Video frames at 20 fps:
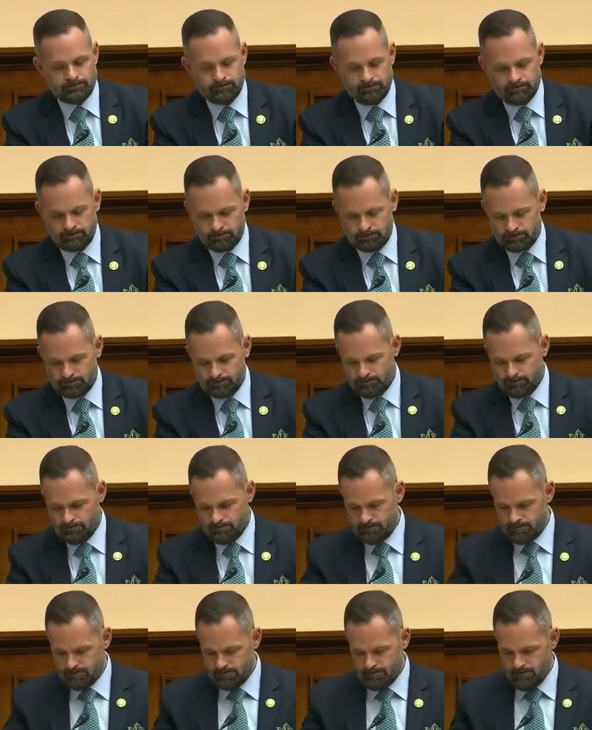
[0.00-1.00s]

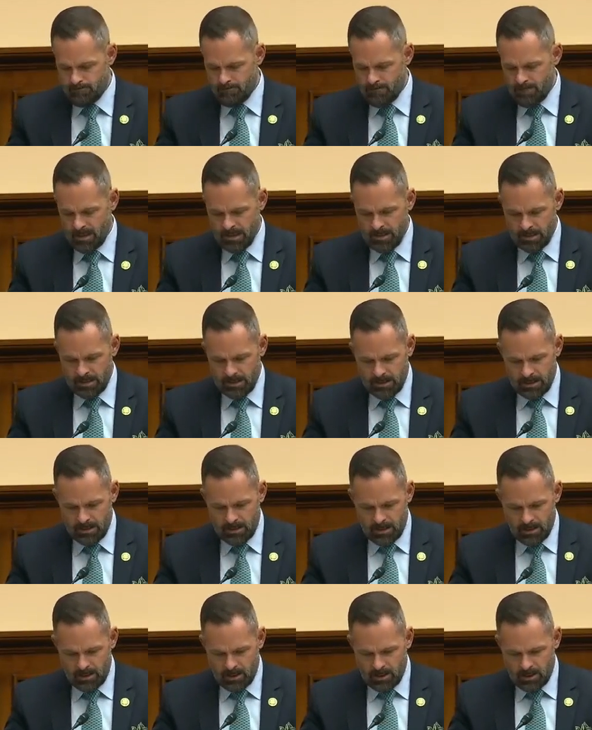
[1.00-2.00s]

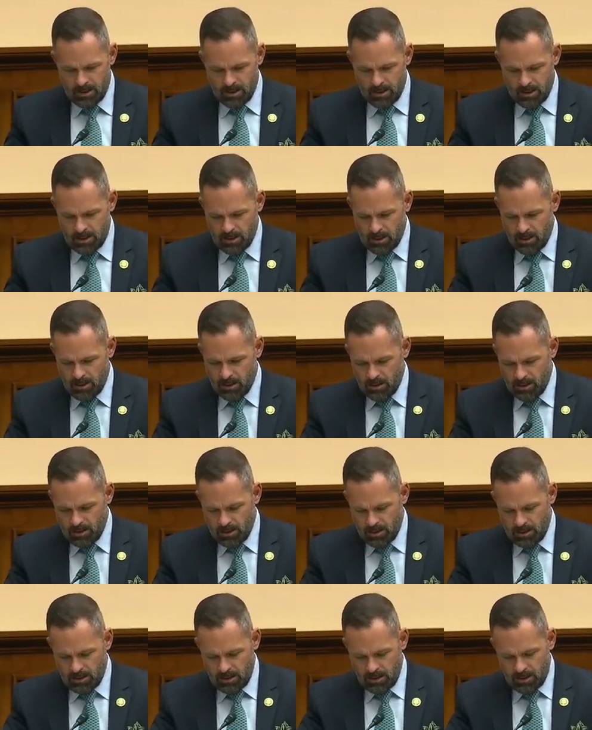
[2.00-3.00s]

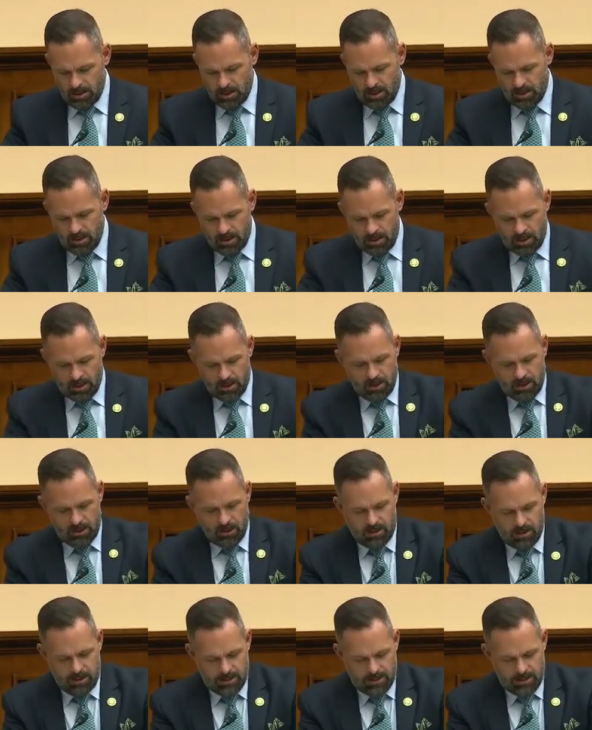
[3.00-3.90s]
(no one is talking)